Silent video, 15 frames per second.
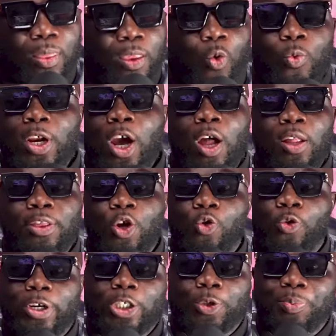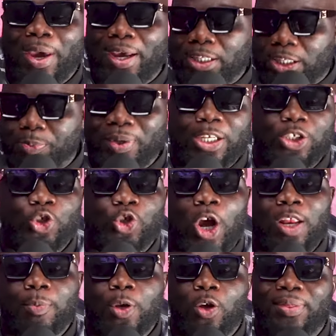with all due respect, please
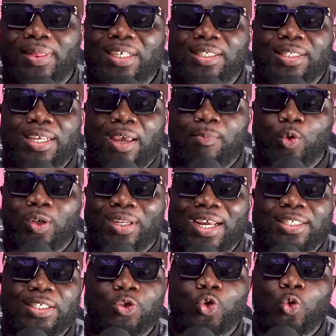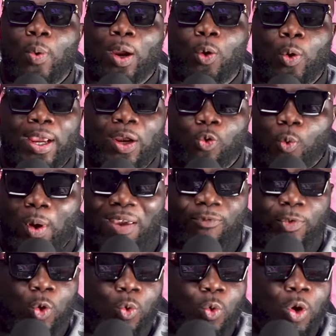join me on this table. Let's do a quick
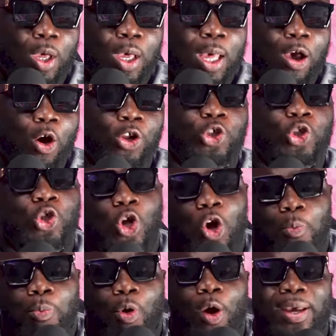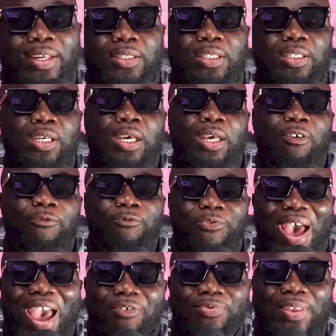review on Stonebwoy's
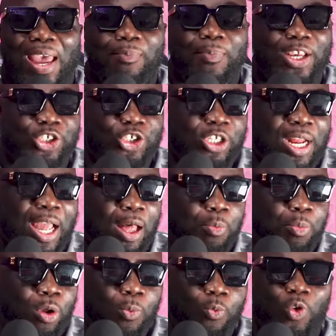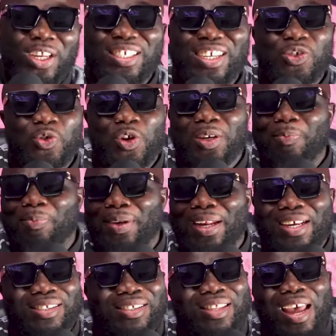Five Dimension album. We're just going to
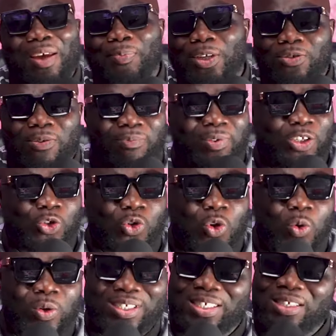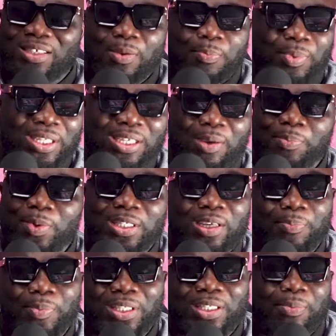play snippets of this song, just a bit,
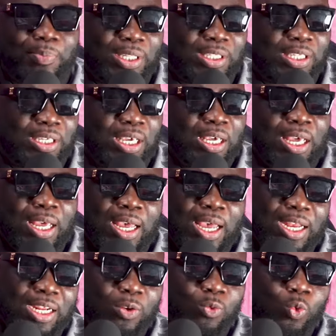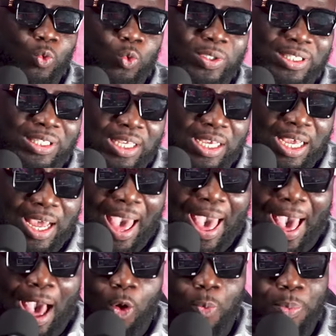and then we'll see
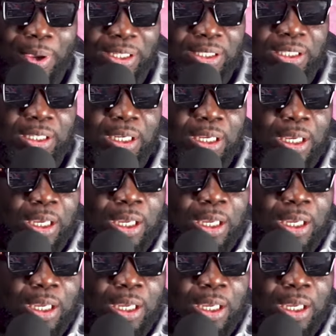how best